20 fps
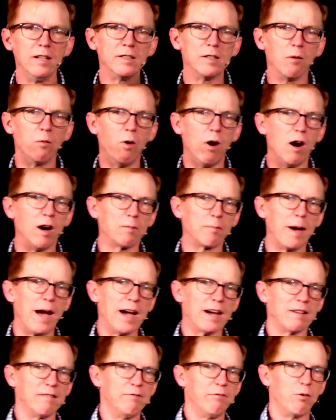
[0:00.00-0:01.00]
to walk
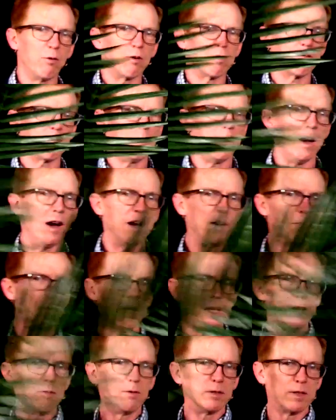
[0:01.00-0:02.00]
back and forth behind
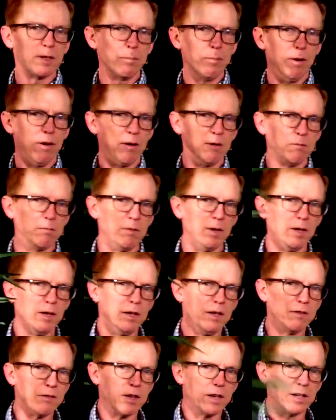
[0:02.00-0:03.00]
me with the palm
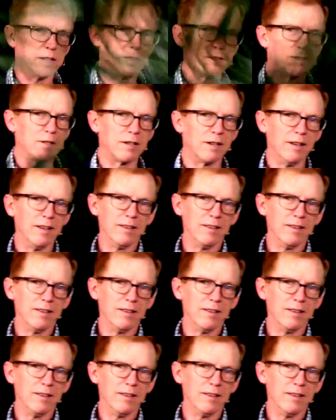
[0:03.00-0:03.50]
things,